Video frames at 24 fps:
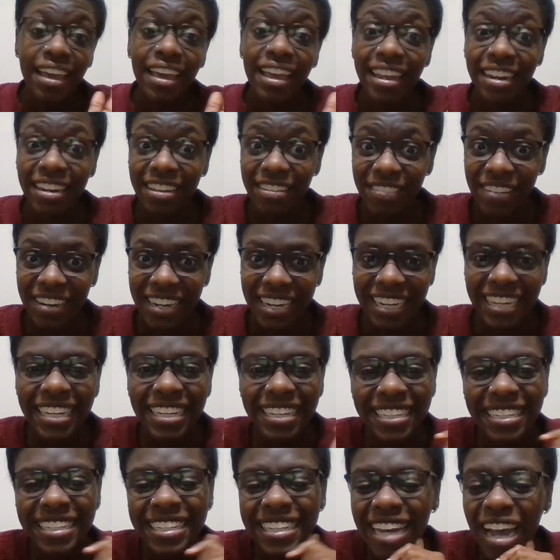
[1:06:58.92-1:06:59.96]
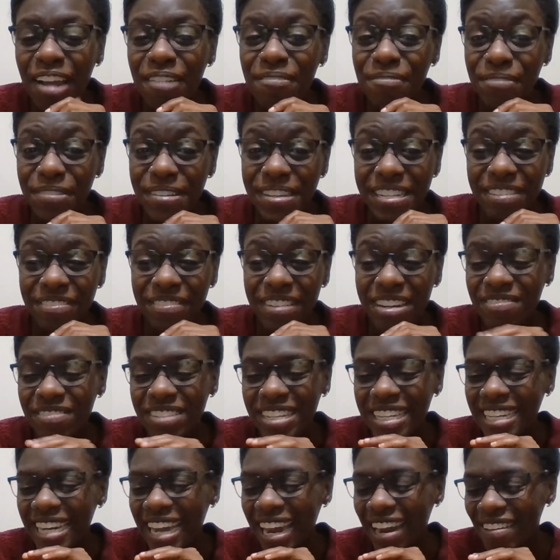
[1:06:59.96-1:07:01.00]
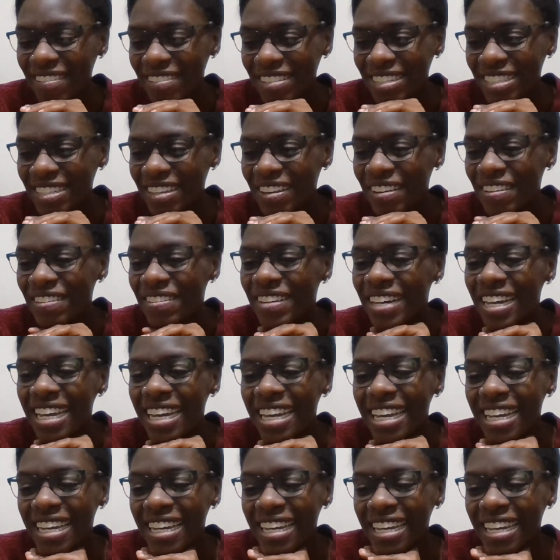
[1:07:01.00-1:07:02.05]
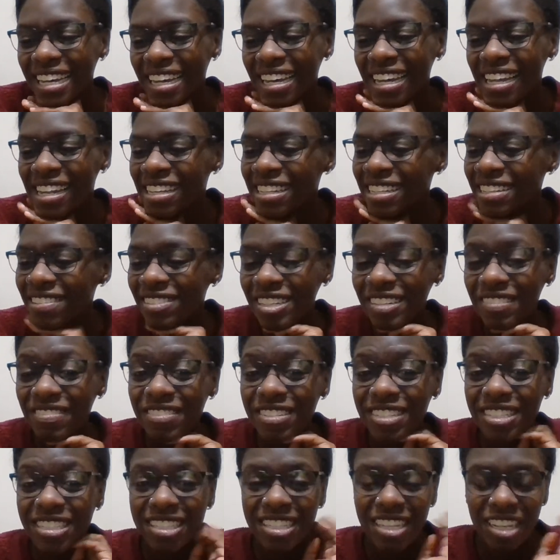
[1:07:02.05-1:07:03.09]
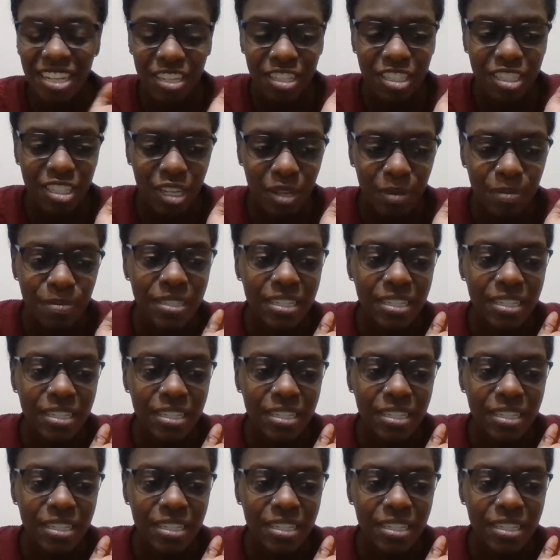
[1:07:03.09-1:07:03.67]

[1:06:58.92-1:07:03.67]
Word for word: Anyway, I'm really rambling now. So leave some